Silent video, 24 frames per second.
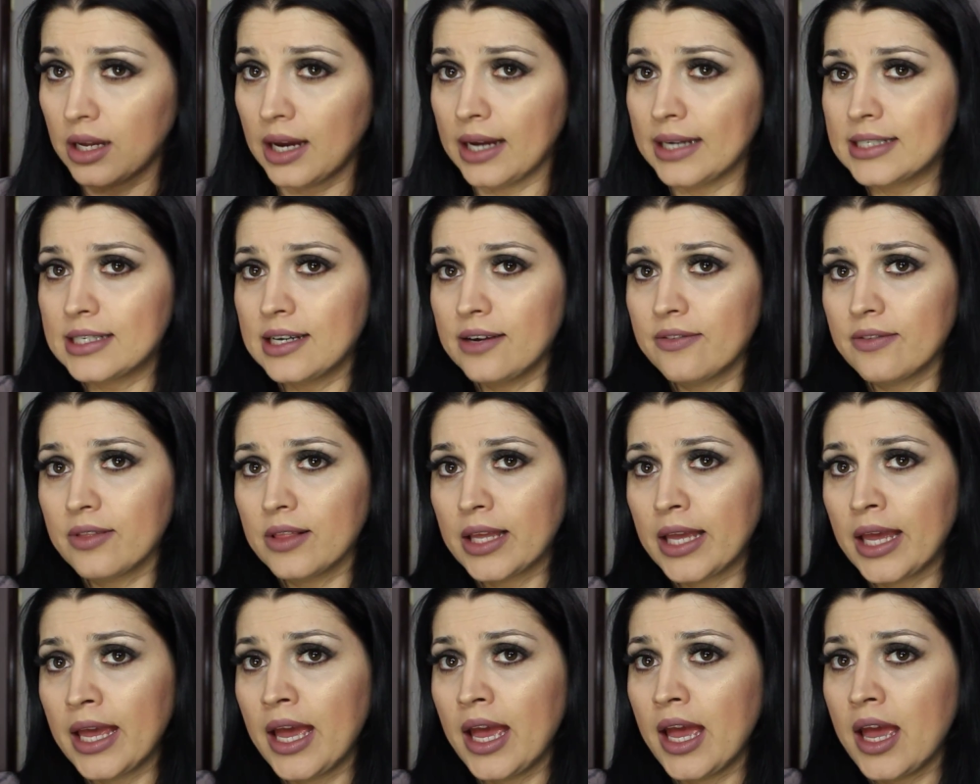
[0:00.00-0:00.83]
I
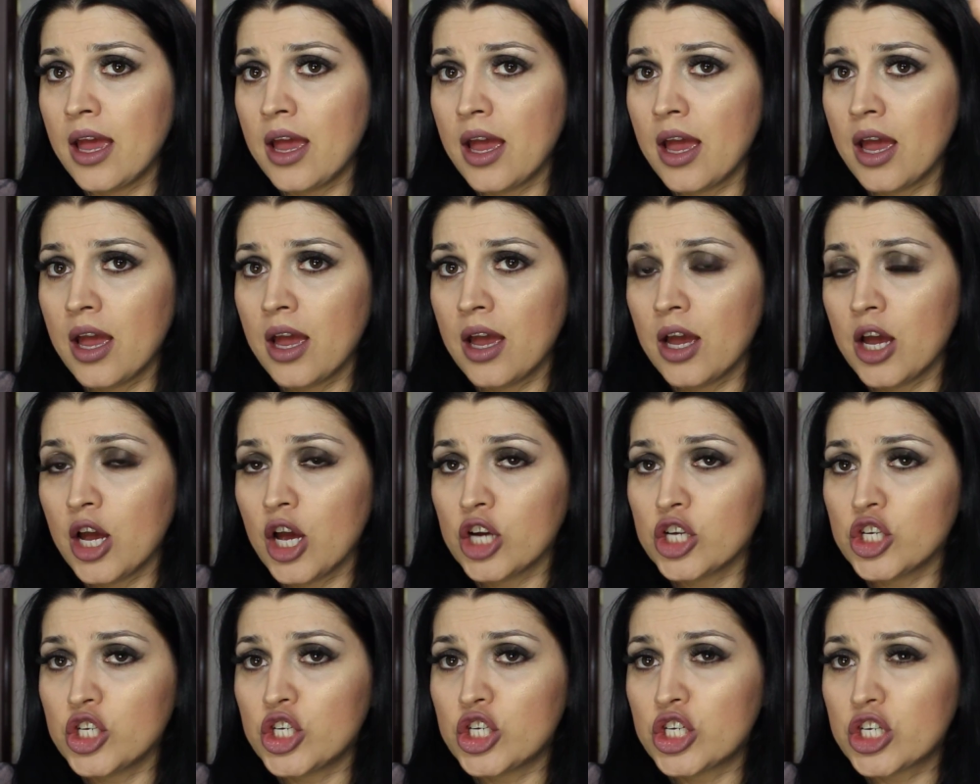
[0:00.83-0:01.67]
definitely
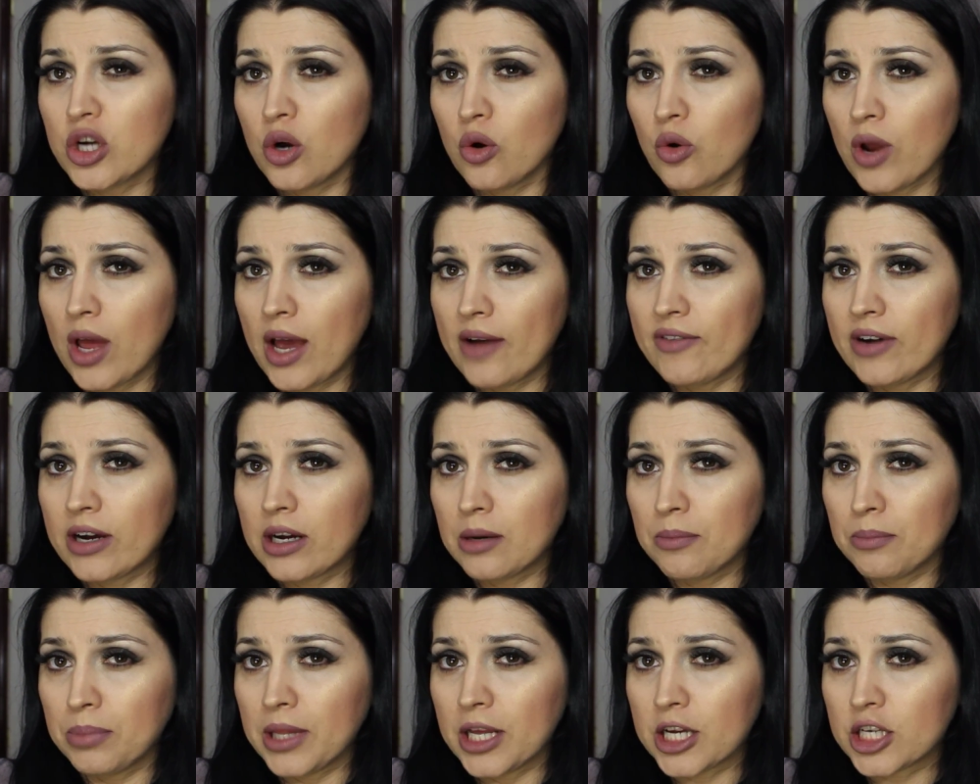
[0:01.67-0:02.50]
don't have a
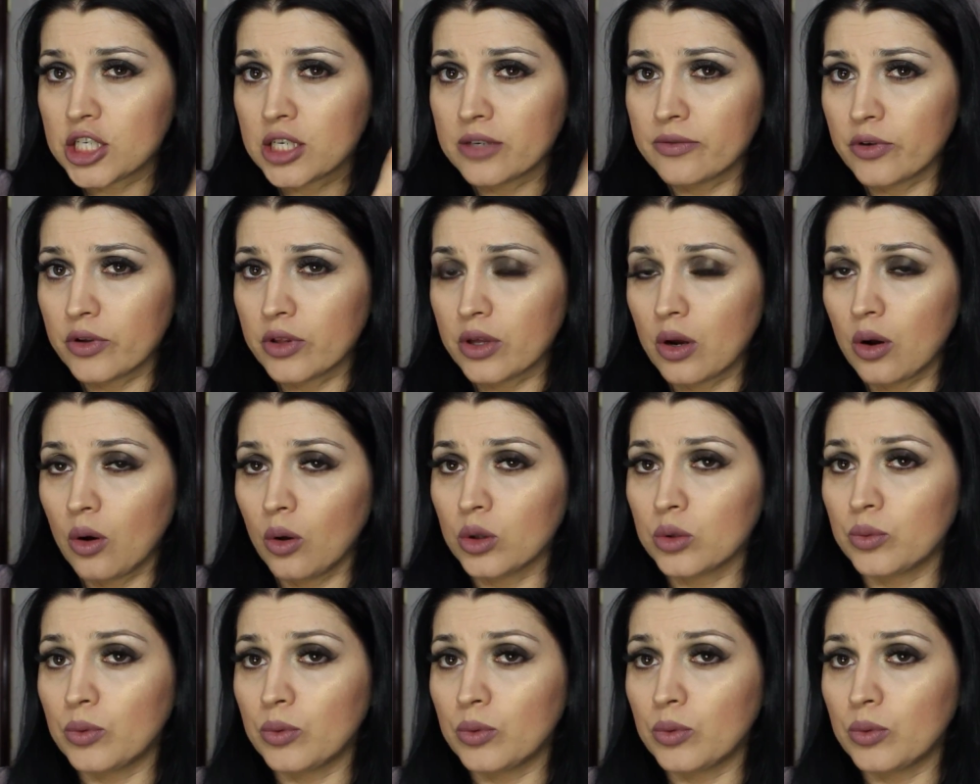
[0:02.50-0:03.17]
complexion for the gold